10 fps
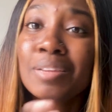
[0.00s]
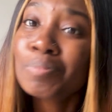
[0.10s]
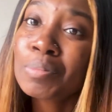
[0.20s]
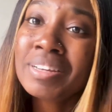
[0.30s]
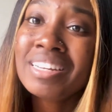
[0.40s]

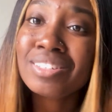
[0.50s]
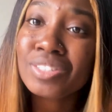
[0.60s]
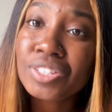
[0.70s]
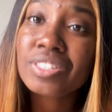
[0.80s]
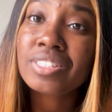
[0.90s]
implement it
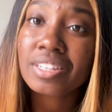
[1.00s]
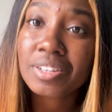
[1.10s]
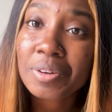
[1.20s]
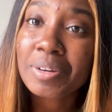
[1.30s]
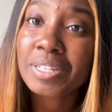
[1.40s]
into your
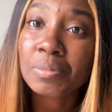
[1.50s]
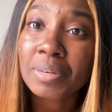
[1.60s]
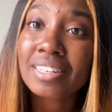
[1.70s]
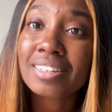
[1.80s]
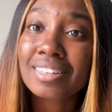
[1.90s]
skincare
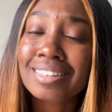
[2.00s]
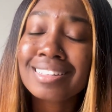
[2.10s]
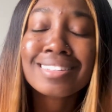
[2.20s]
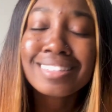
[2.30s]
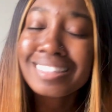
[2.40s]
regimen.
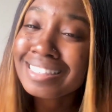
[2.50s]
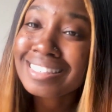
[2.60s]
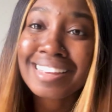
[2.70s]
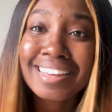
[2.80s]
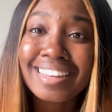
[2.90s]
Let's get the
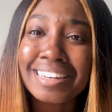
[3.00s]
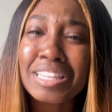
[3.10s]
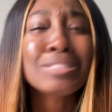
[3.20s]
skin.